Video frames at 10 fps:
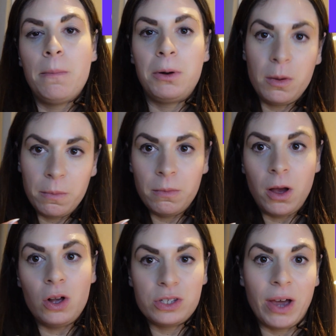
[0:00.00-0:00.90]
Plum
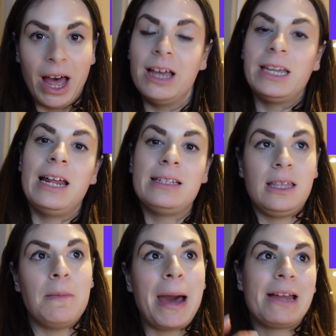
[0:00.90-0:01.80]
also calculates
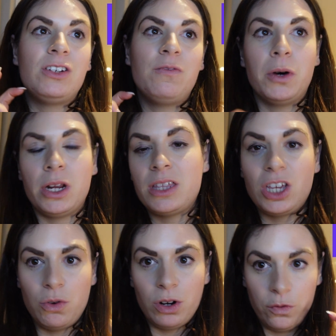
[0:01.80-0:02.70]
the amount of money that
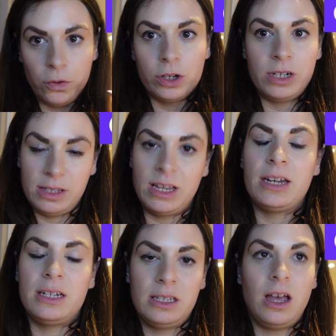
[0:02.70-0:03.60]
you can afford to
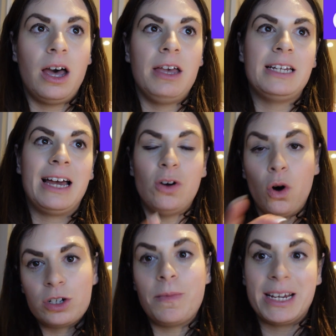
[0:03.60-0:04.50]
set aside and
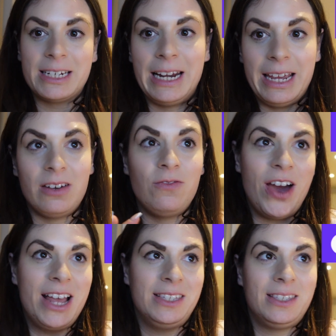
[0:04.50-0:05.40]
automatically
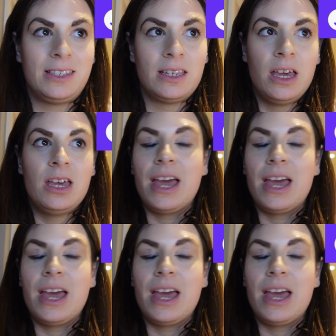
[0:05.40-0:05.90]
invests